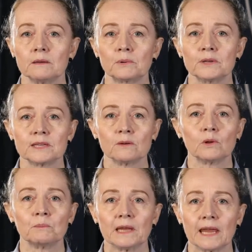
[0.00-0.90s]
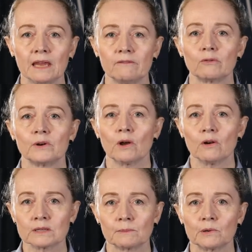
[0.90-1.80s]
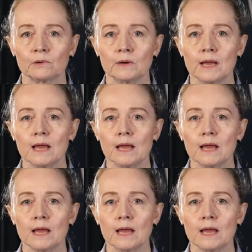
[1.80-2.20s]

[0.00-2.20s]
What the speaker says: the prisoner will be cared for in hospital,